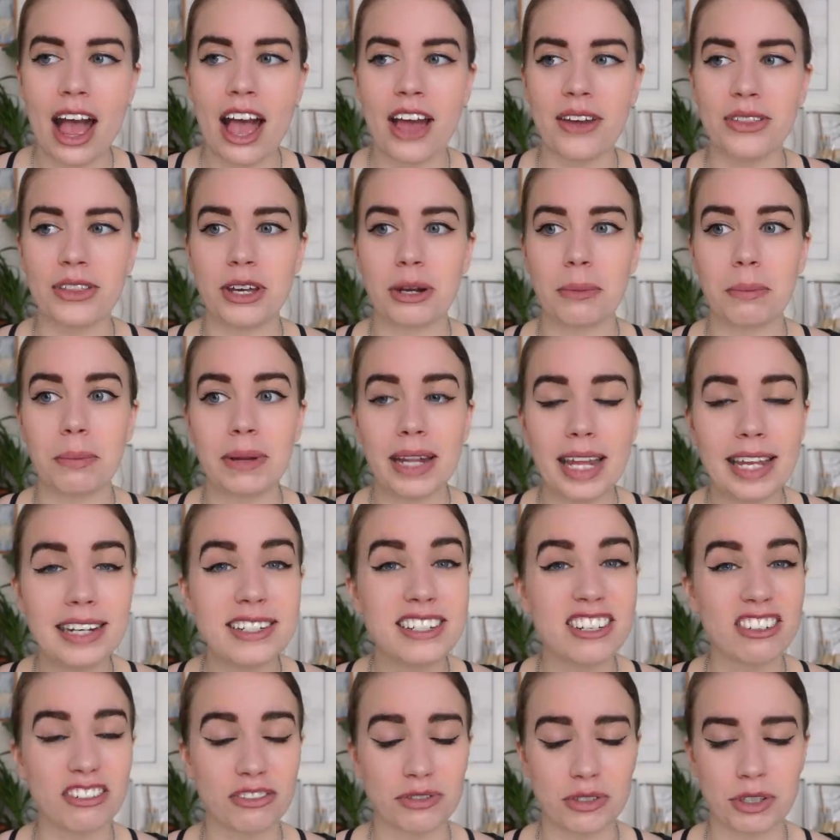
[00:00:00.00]
And there are
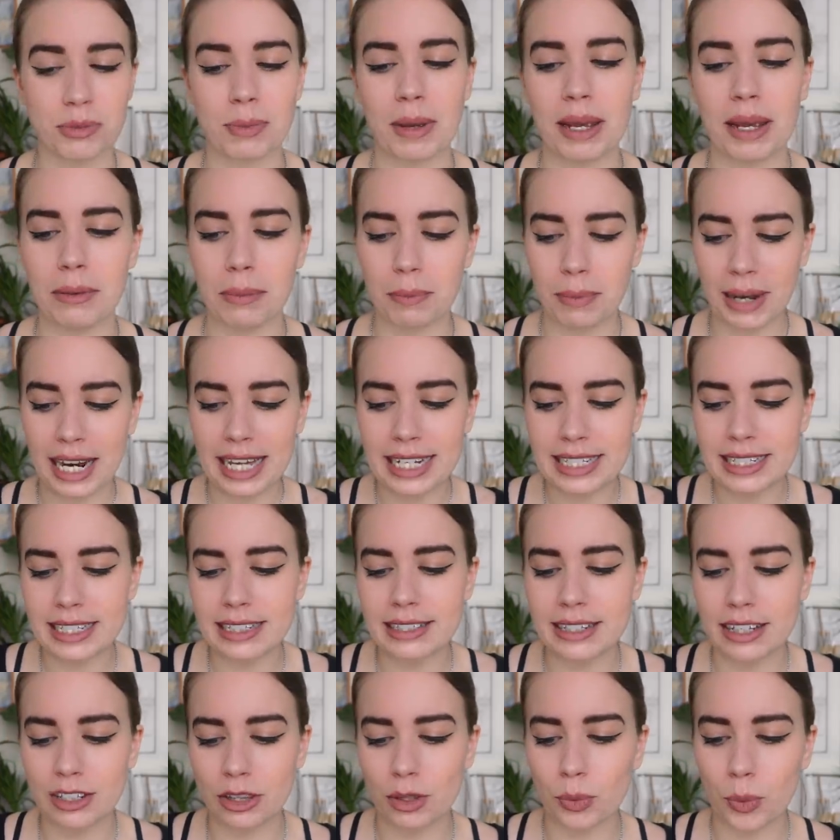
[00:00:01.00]
plenty of
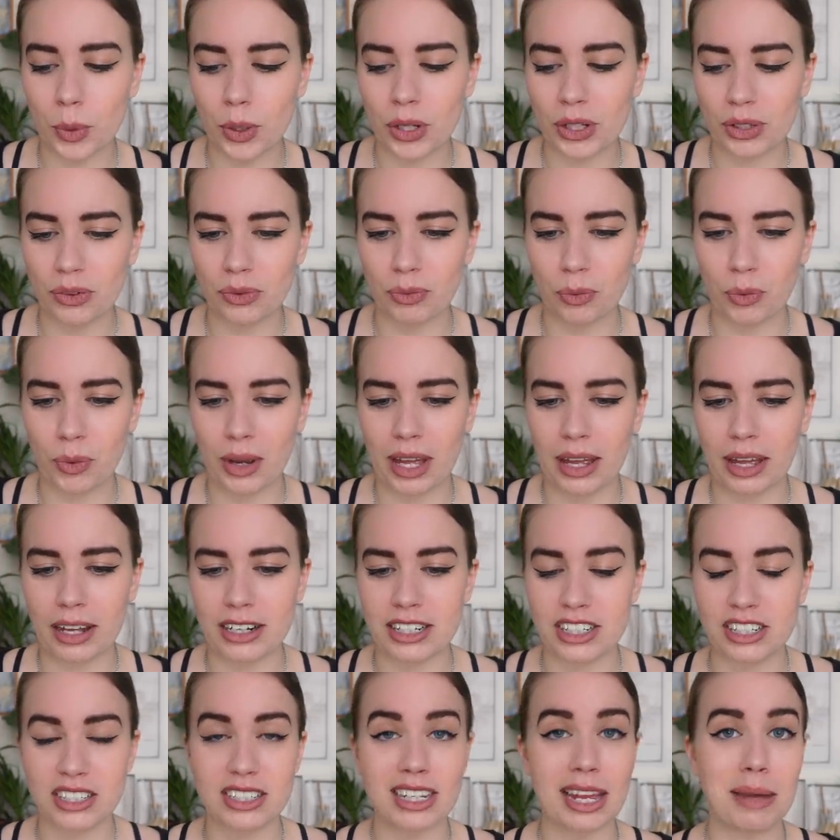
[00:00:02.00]
places in the world
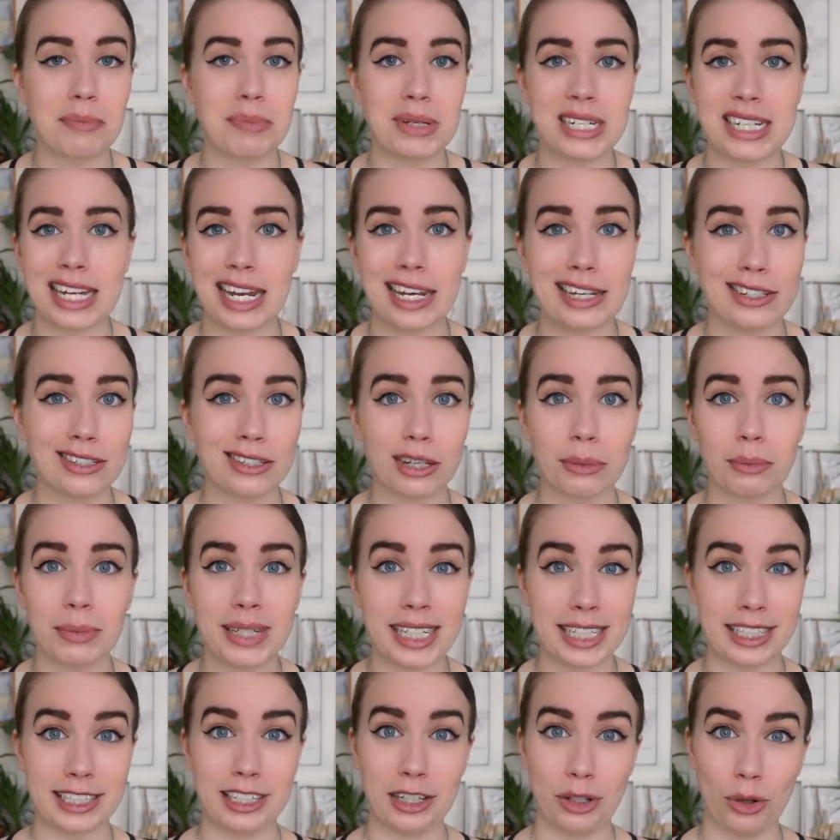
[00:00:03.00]
where just a bidet is
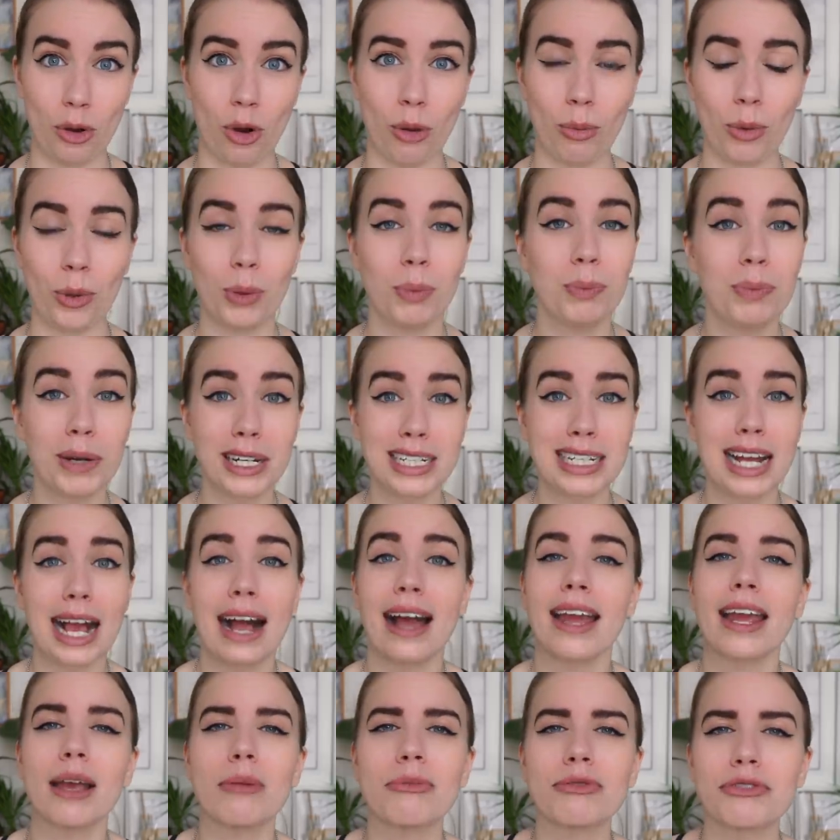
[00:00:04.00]
completely normal. But
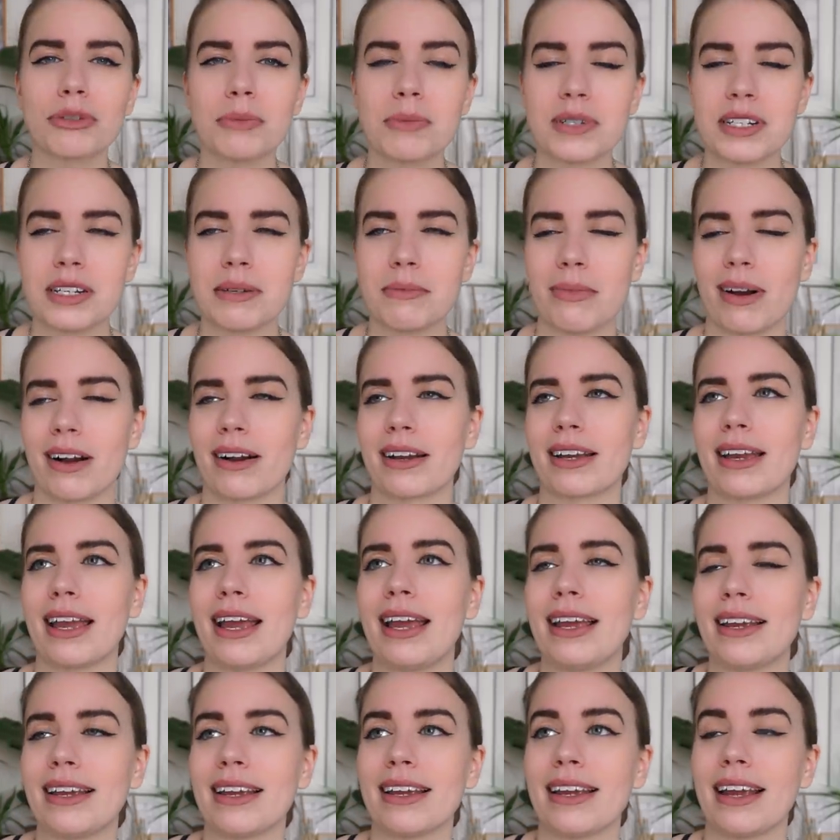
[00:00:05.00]
I am from Denmark,
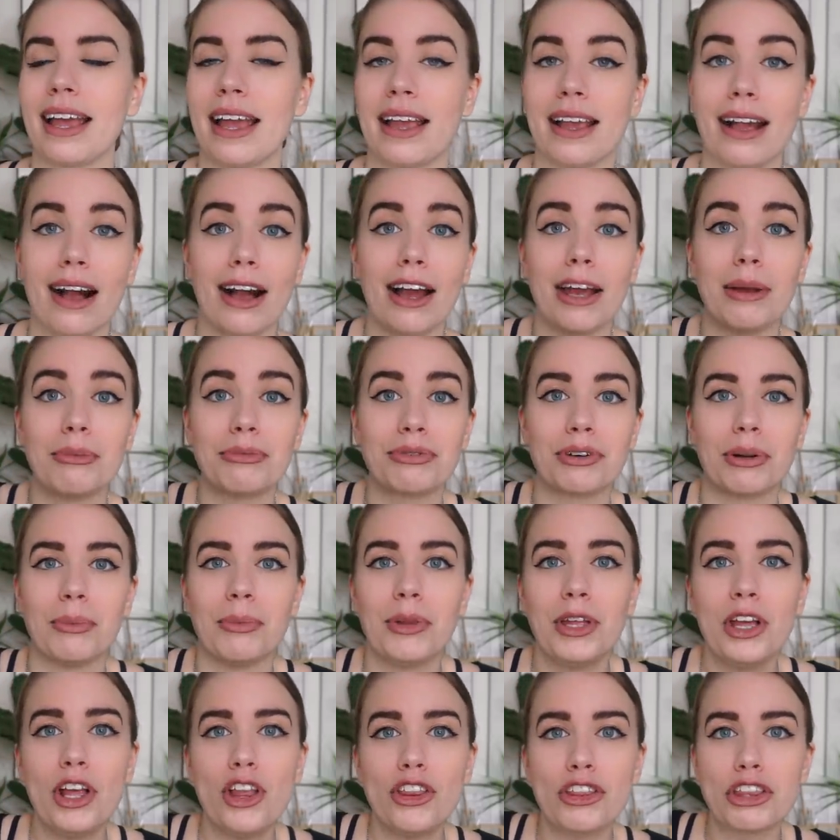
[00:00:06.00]
aka I am
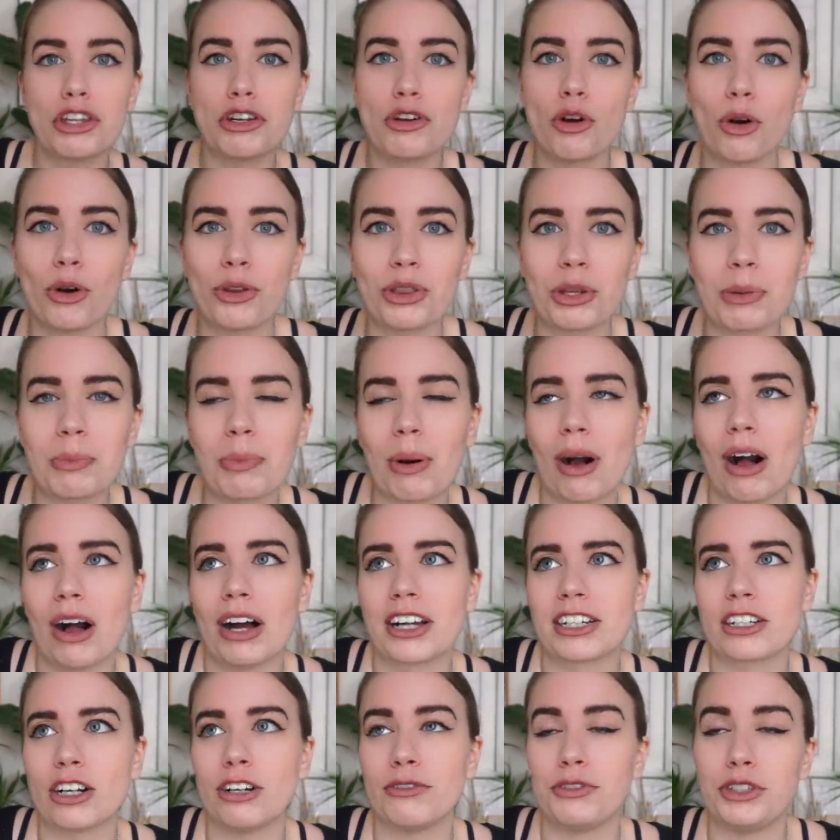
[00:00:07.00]
from the northern
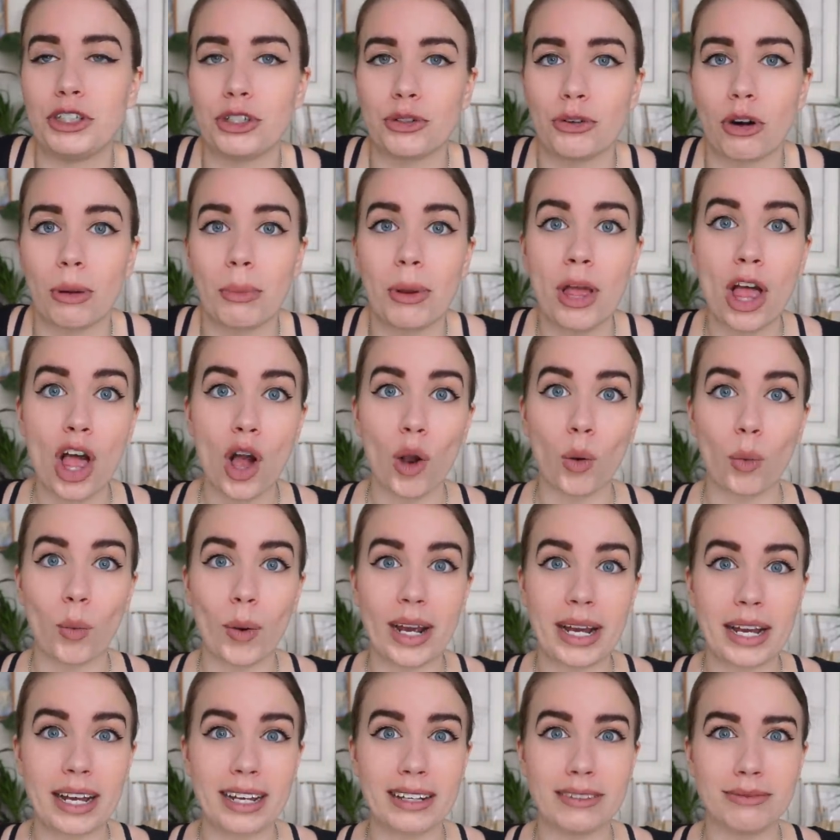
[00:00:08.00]
part of Europe,
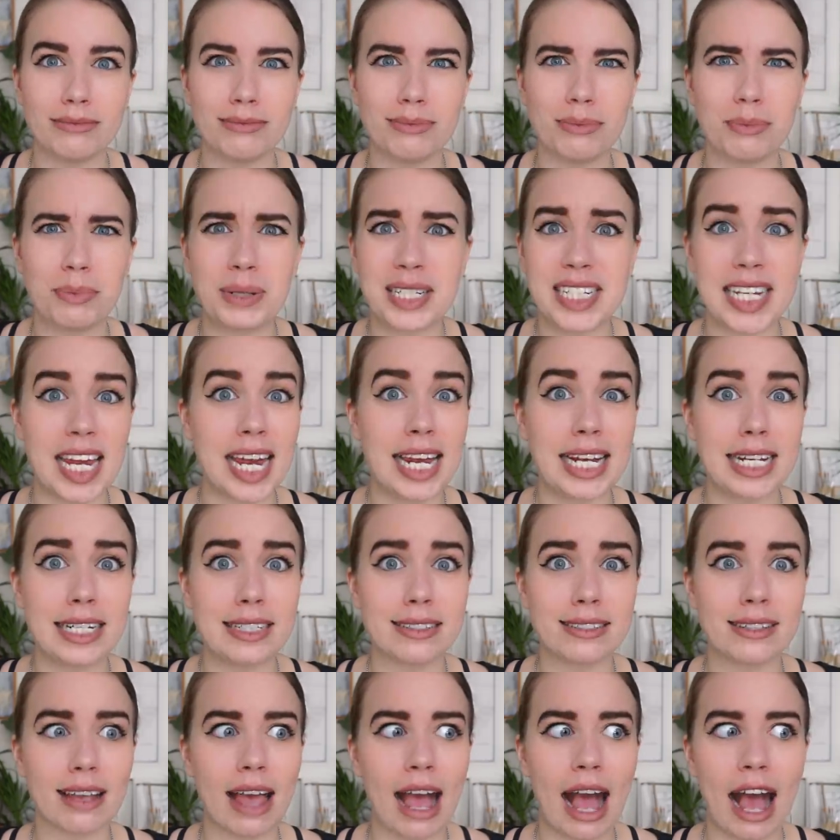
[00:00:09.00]
where
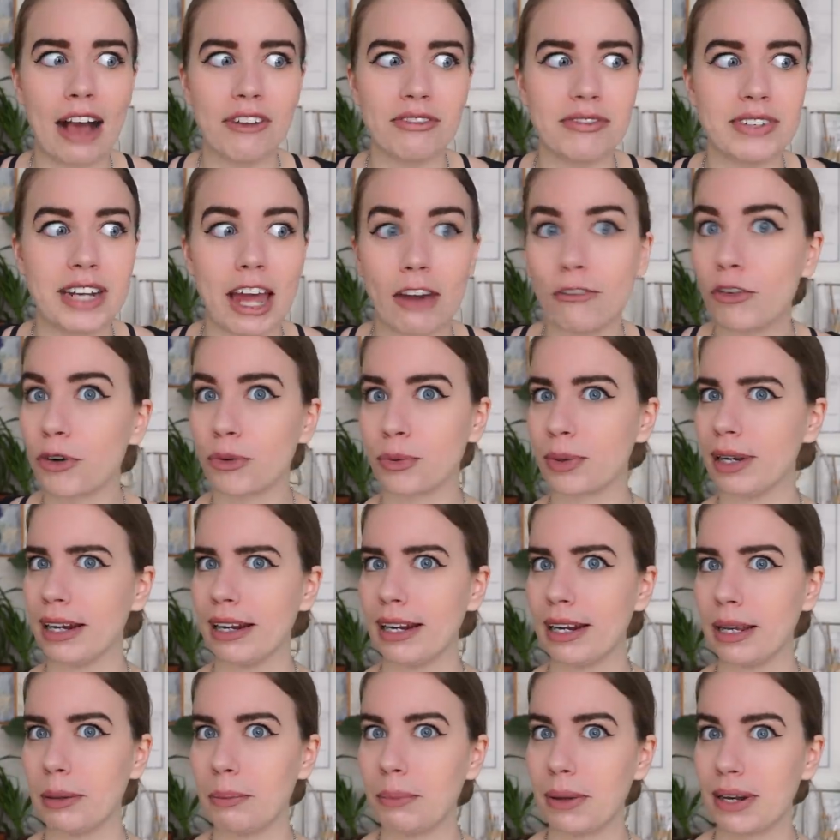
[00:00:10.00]
bidets have never
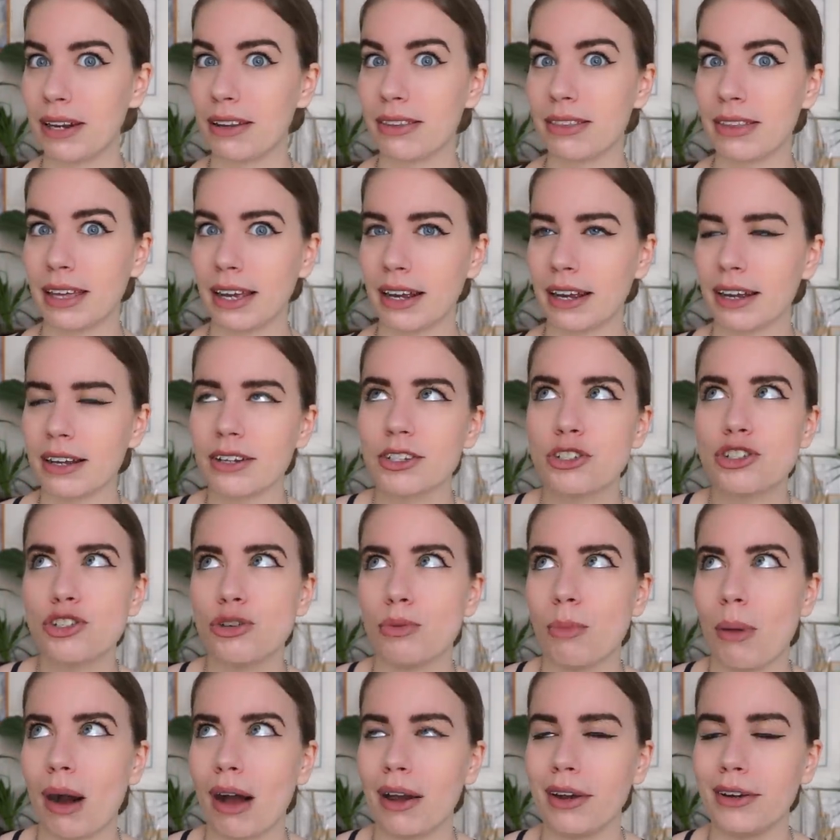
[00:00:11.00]
really been a thing
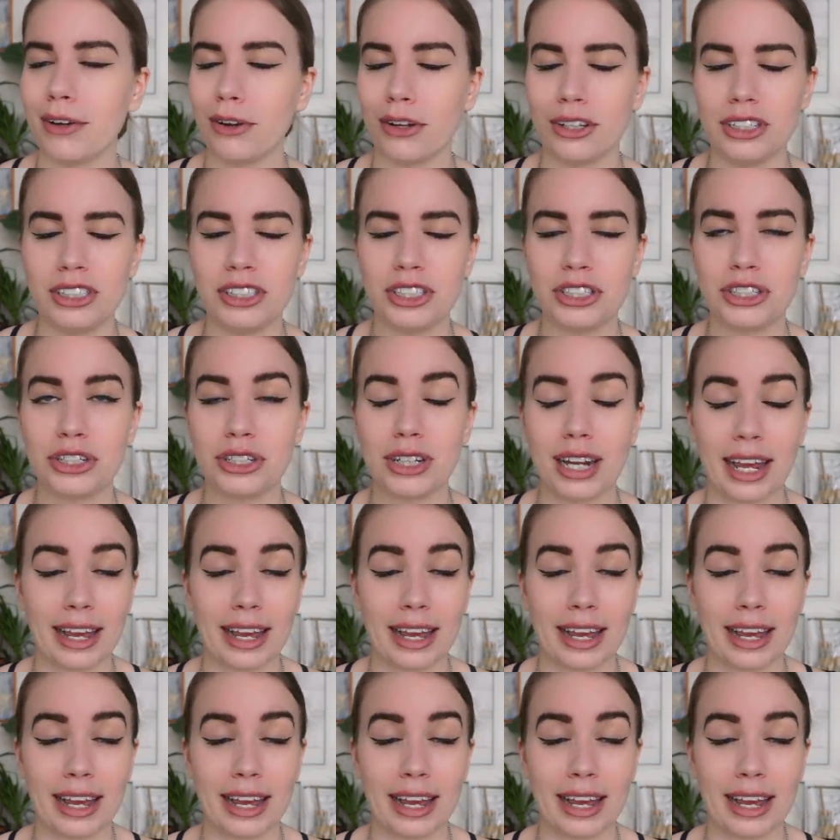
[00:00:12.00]
to my knowledge.